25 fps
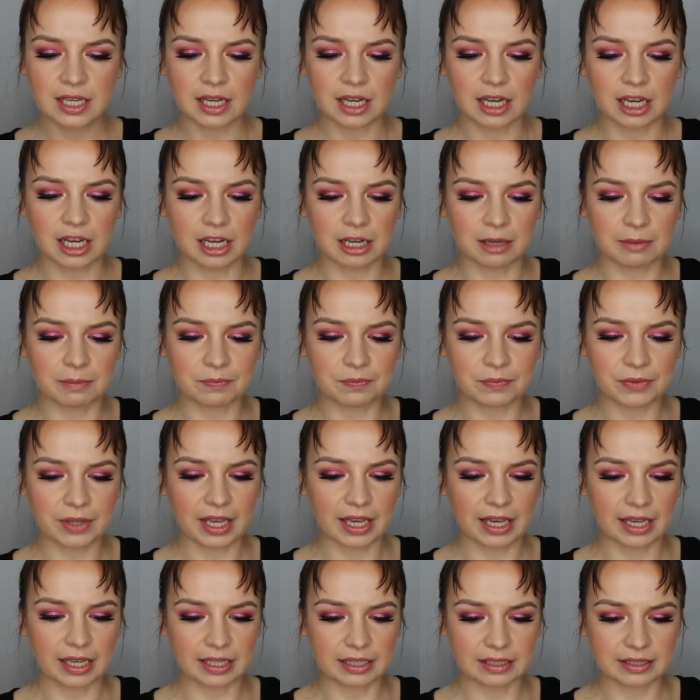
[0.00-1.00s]

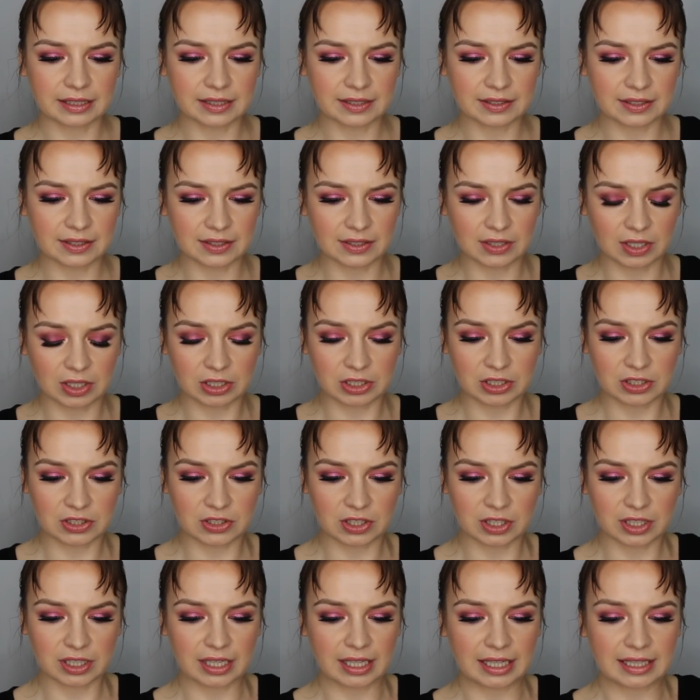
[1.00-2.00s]
And this is
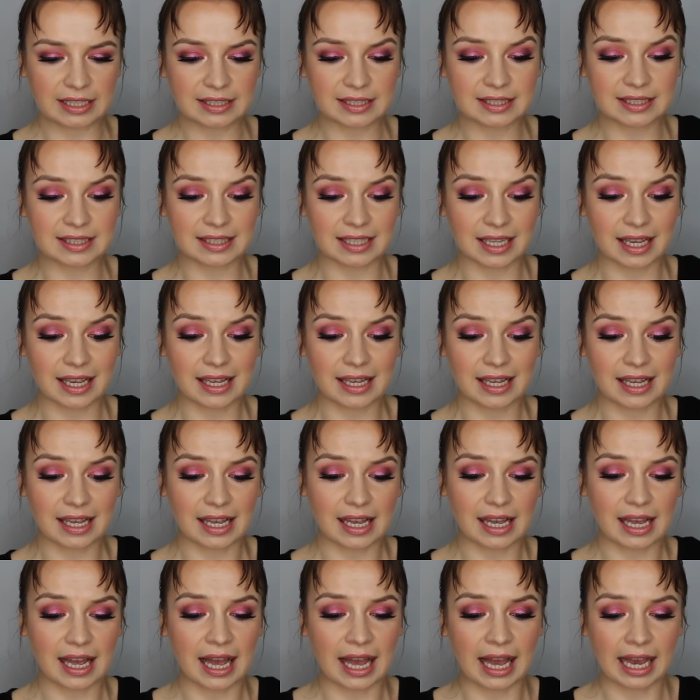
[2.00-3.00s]
just a nice
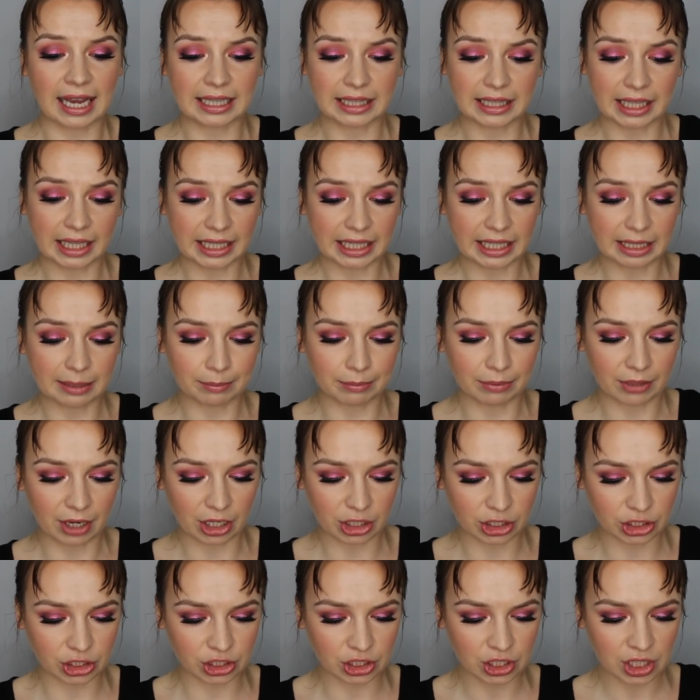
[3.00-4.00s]
highlighting
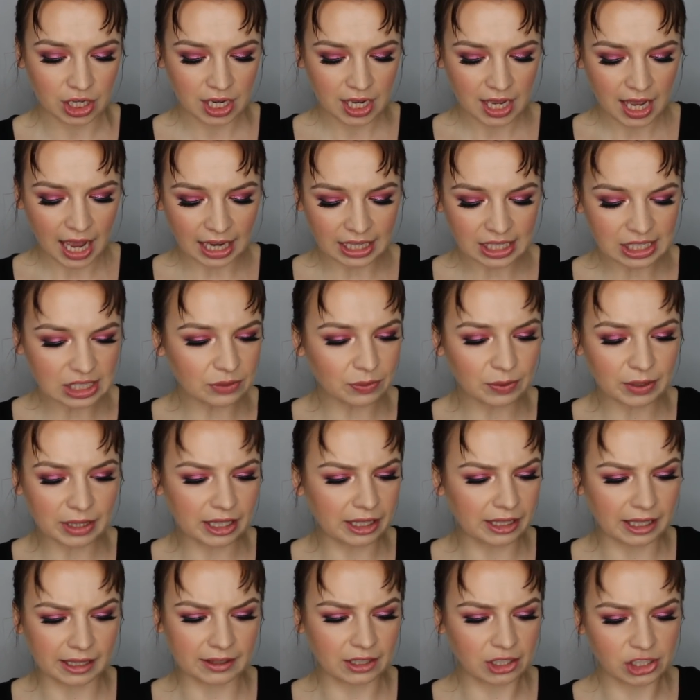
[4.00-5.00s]
brush. I just
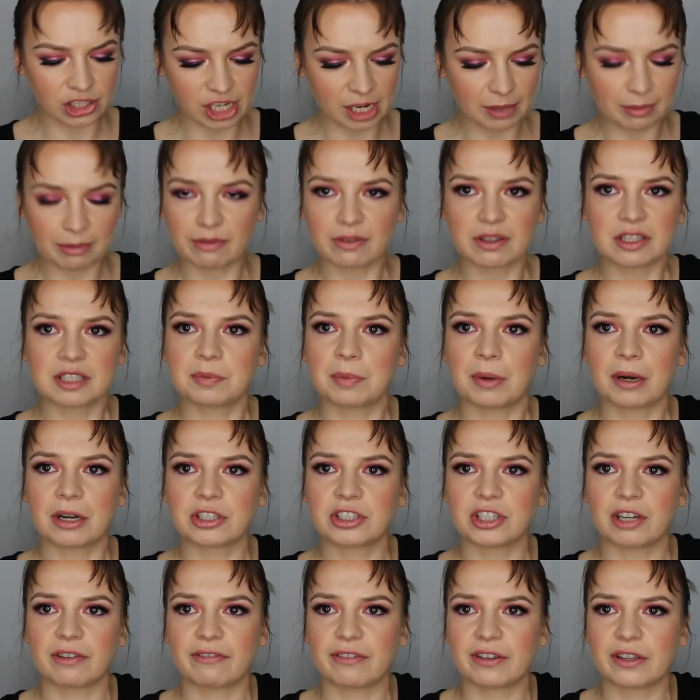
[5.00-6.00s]
really like the shape of this
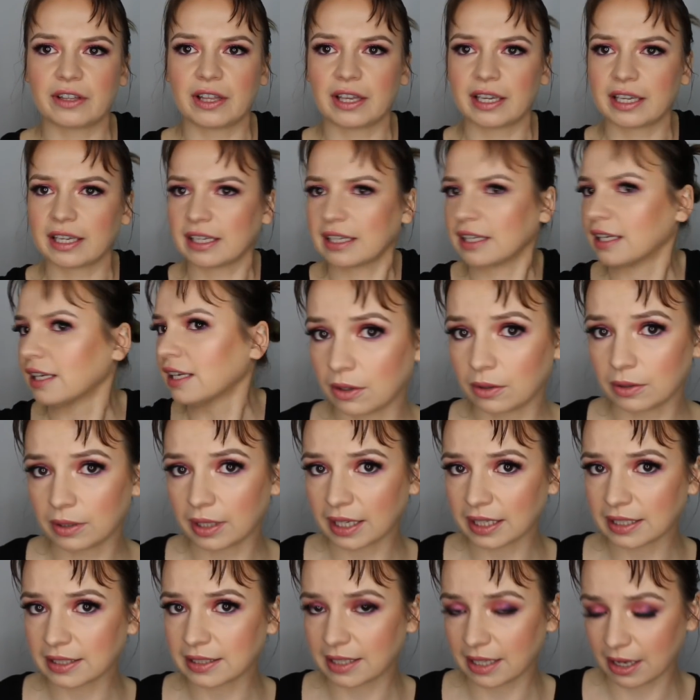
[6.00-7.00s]
brush. I feel like it, you know,
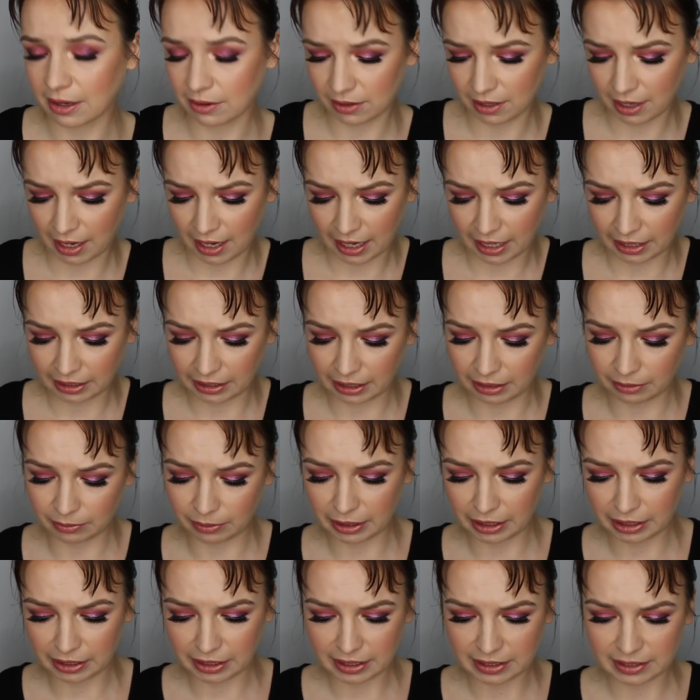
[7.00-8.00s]
lays down the highlight
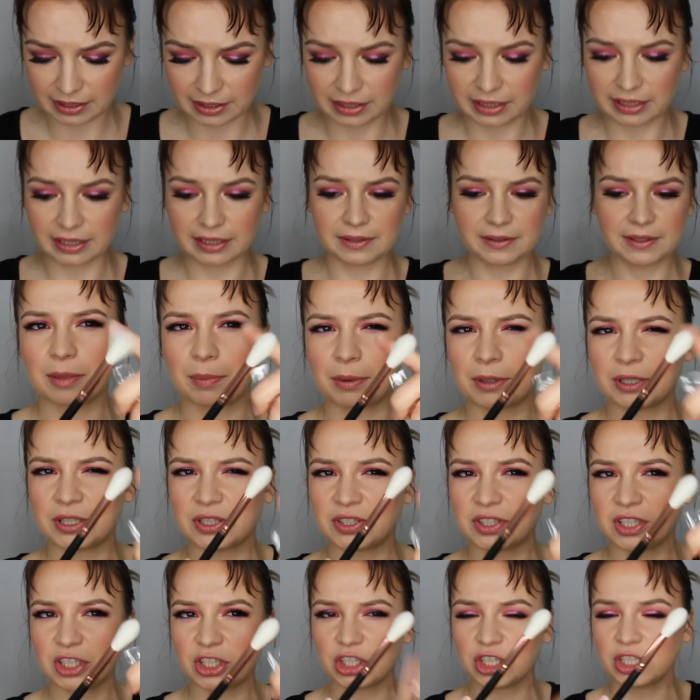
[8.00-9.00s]
really nicely. The
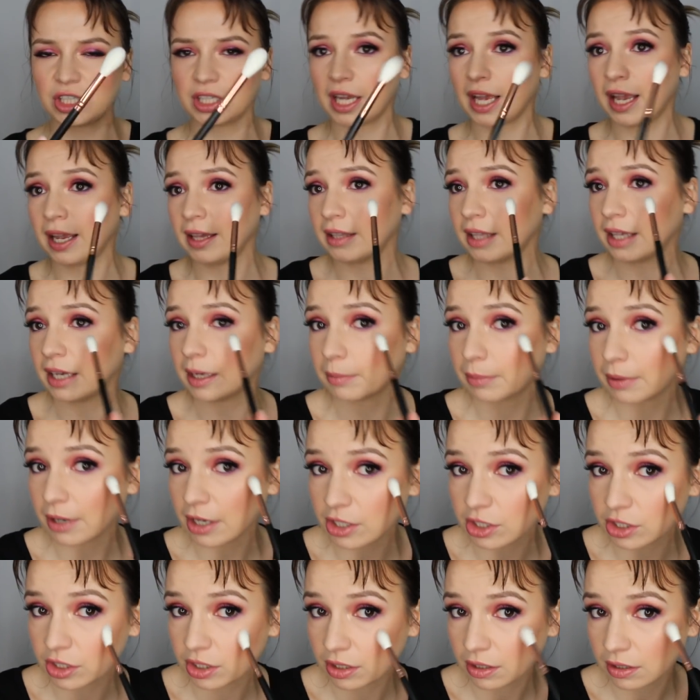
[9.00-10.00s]
precision highlighting
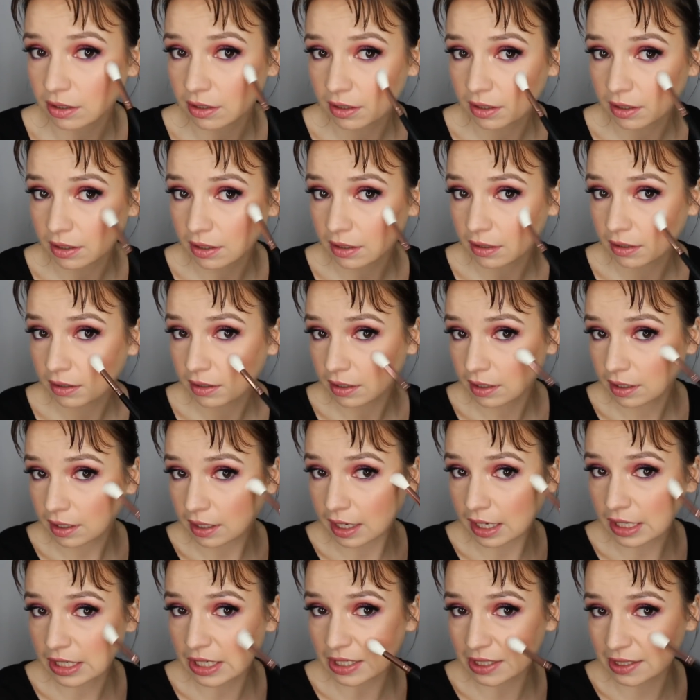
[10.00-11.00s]
brush,
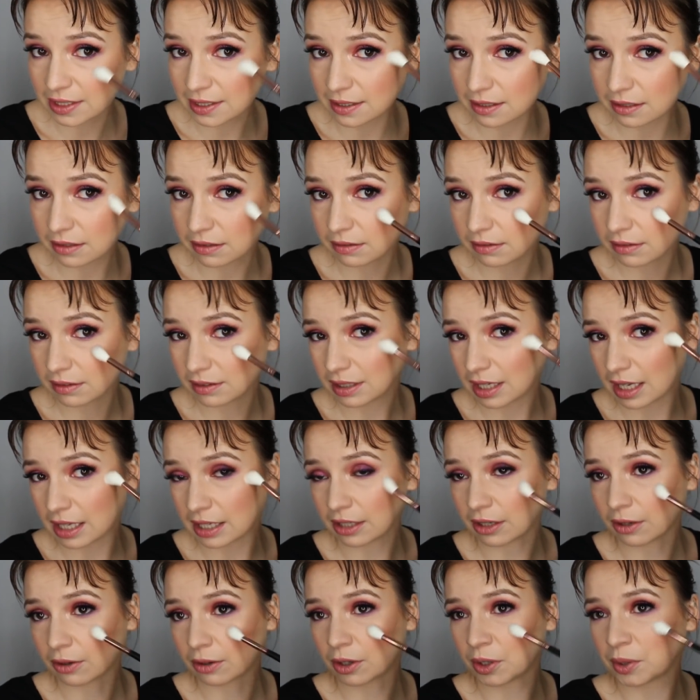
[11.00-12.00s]
it just, I
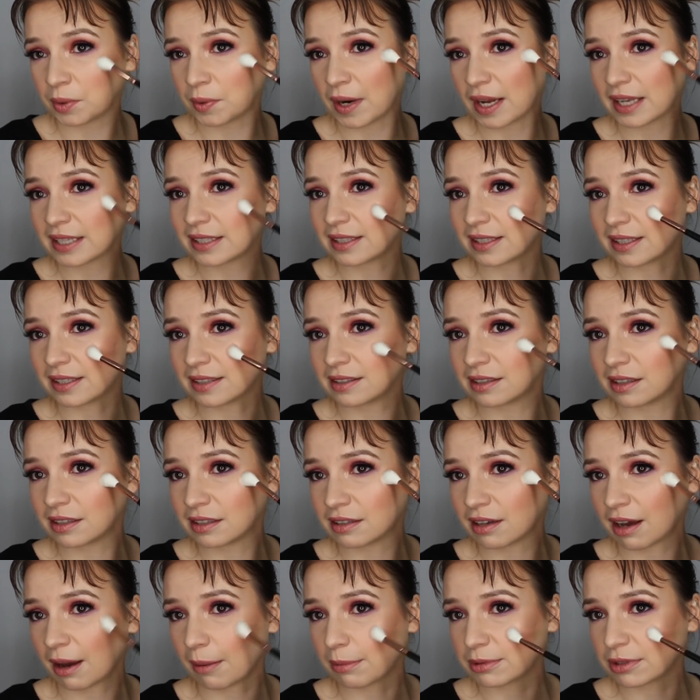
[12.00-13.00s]
don't know, caresses the
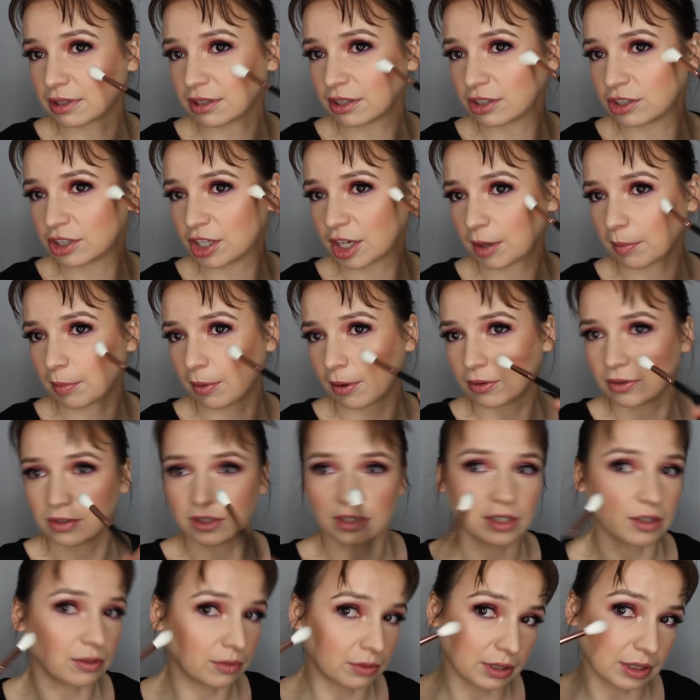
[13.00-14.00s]
tops of the
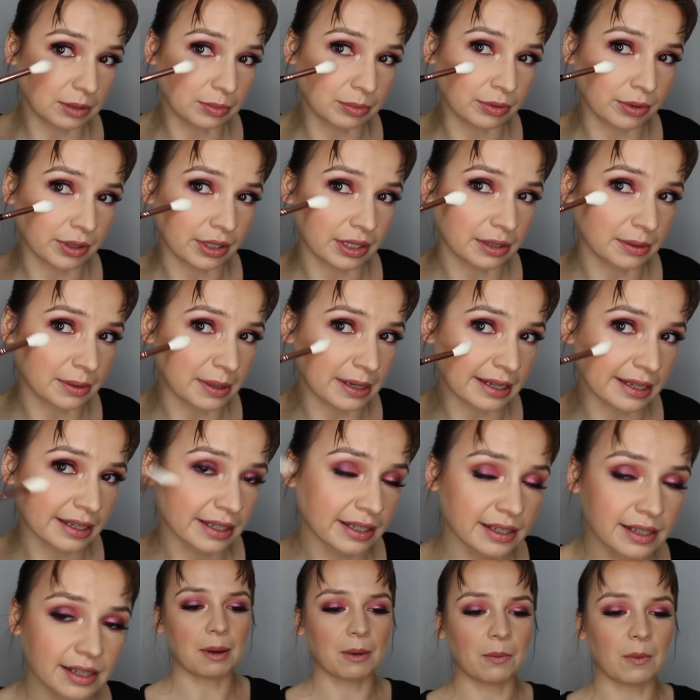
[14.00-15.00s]
cheekbones in a really pretty
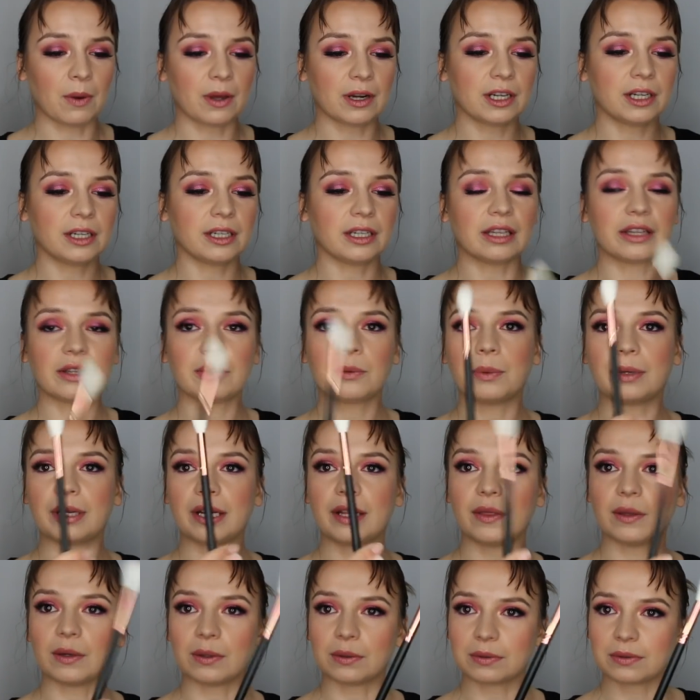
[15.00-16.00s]
way. I want another one
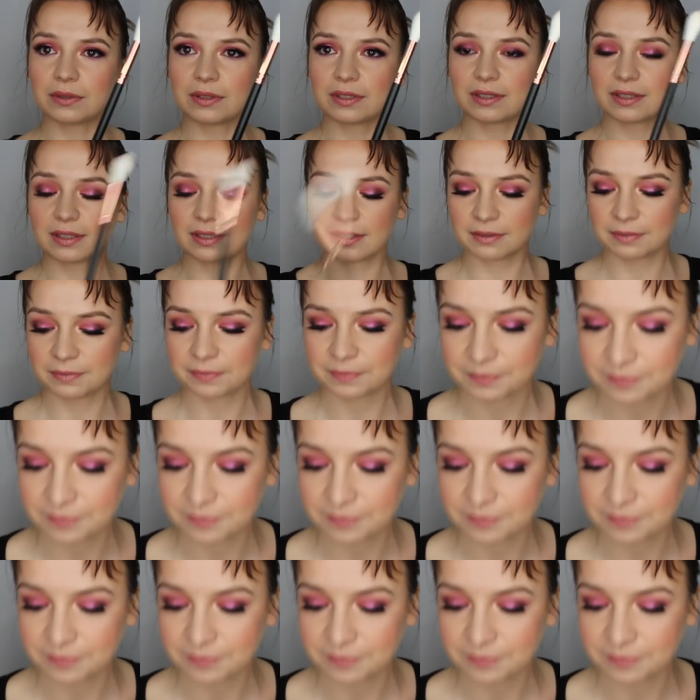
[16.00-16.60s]
of those.